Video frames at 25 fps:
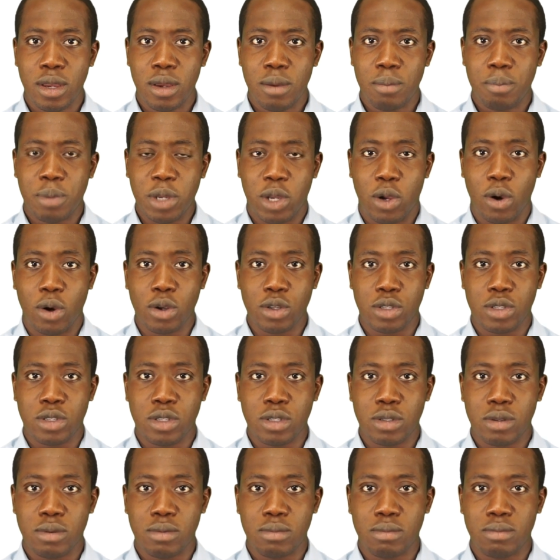
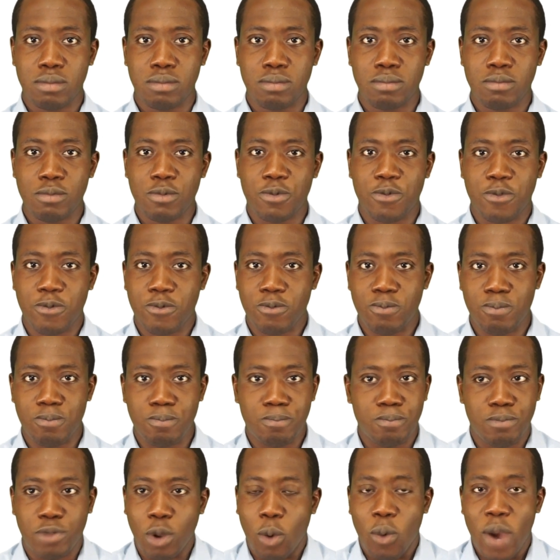because
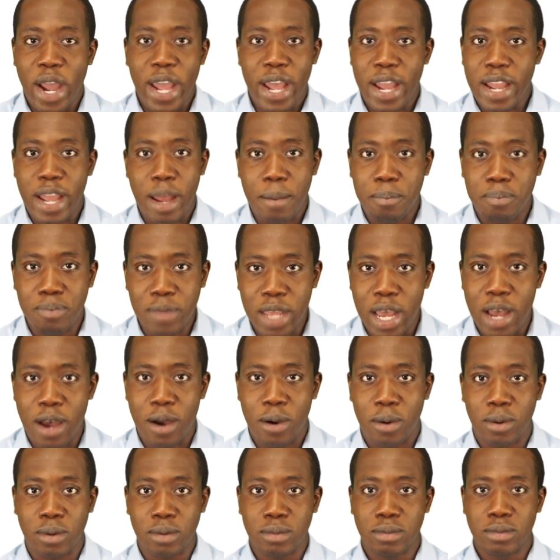the way I am
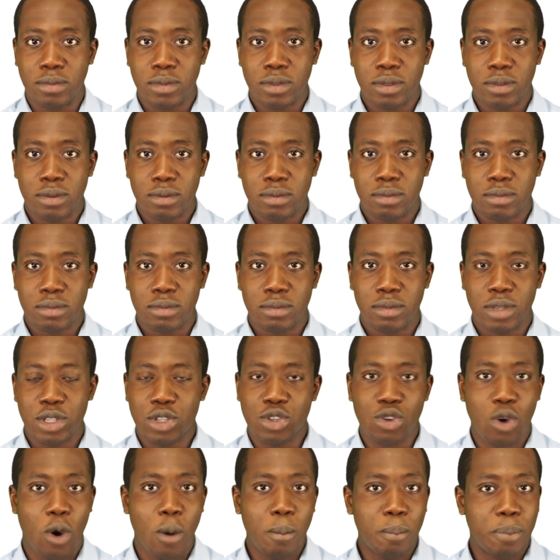now is
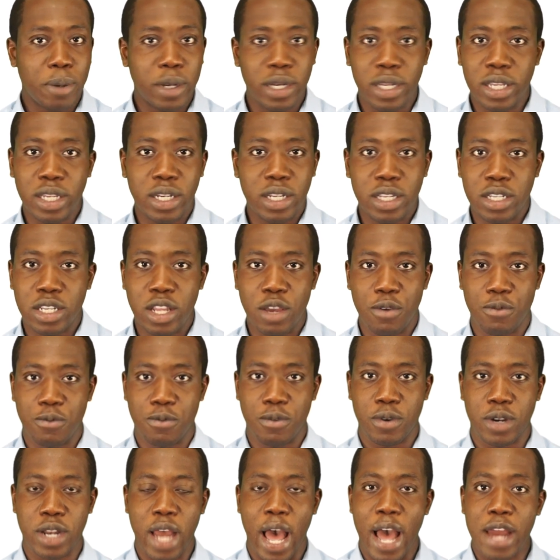completely
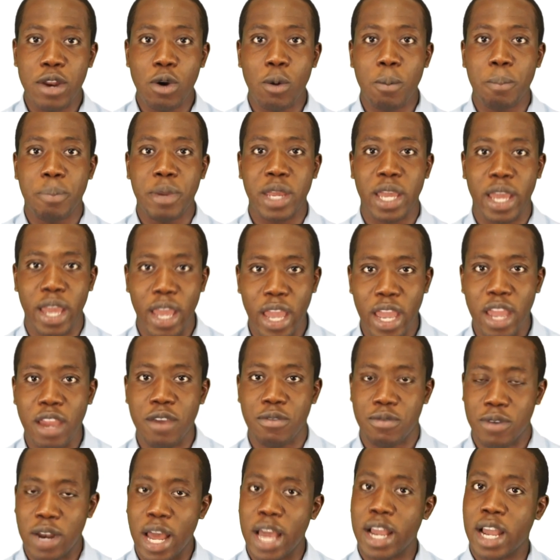different. I don't
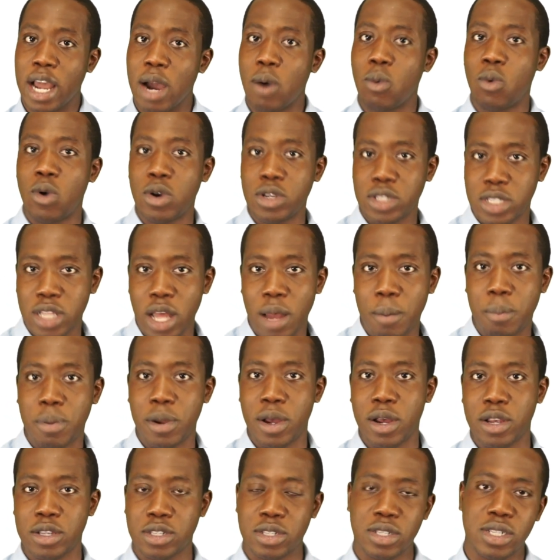behave like I was that
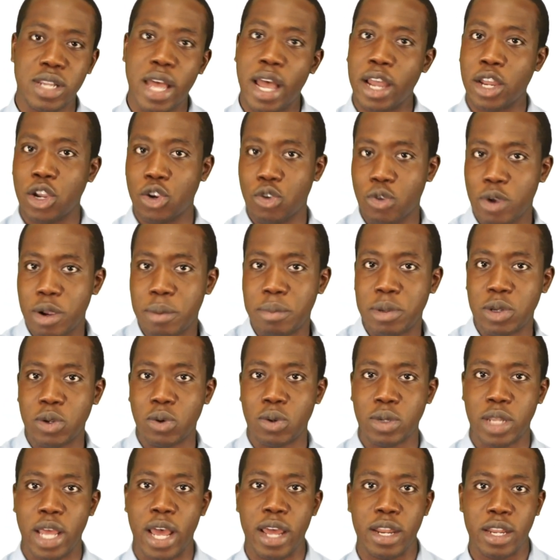person, that
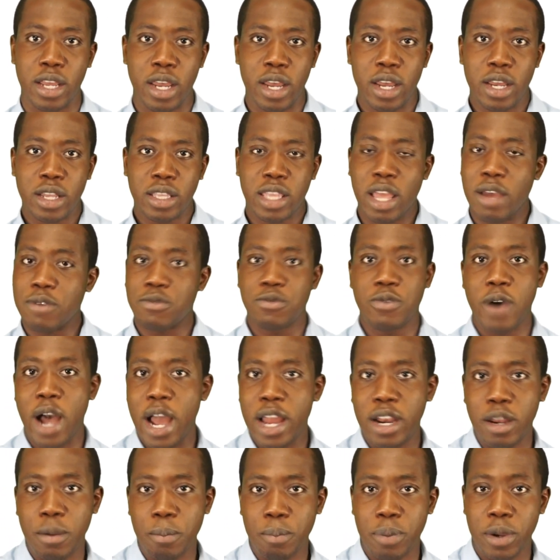criminal, that
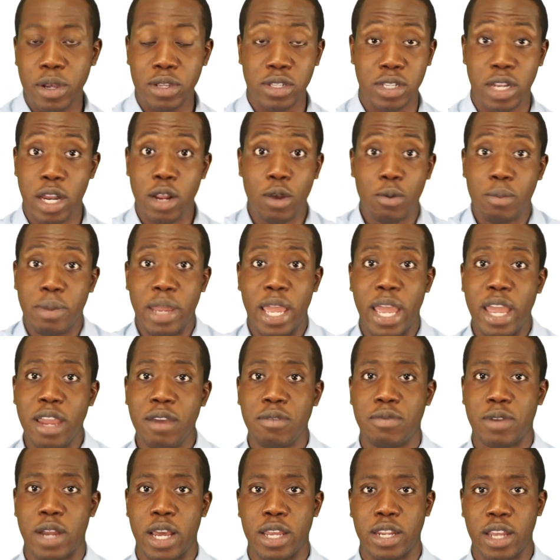violent person. I don't
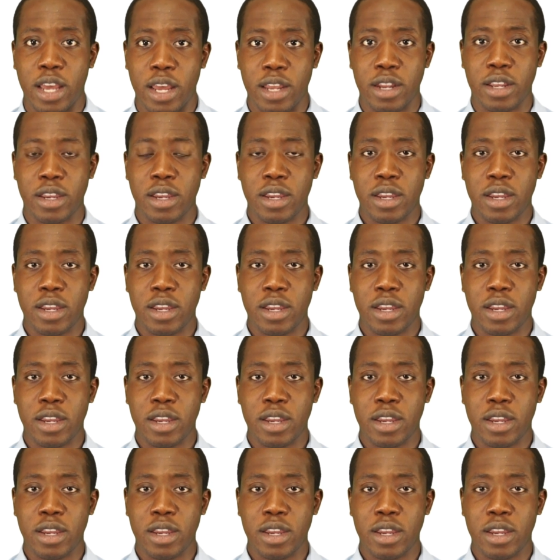behave like that.